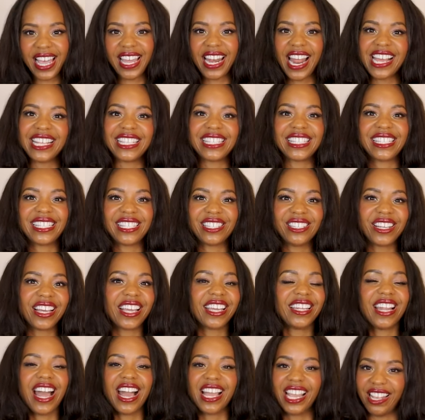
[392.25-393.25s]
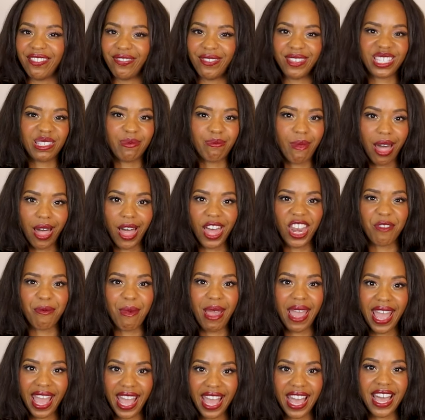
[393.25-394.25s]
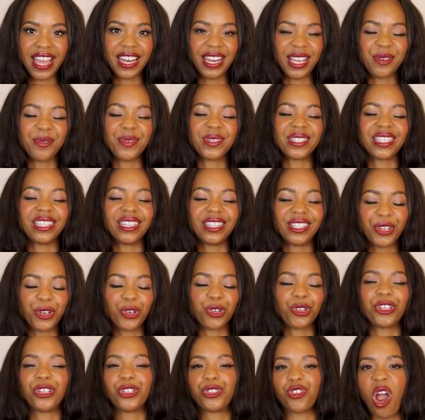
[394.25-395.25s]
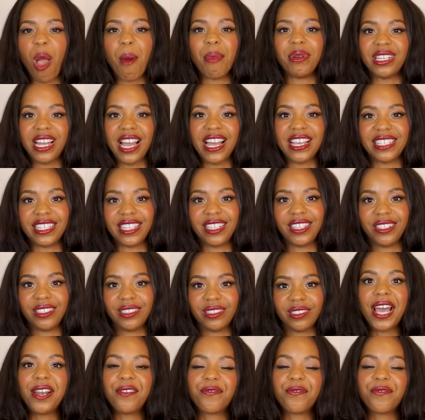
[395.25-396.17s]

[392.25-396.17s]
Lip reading: and I still cannot get the smell out of my head. It was literally traumatizing.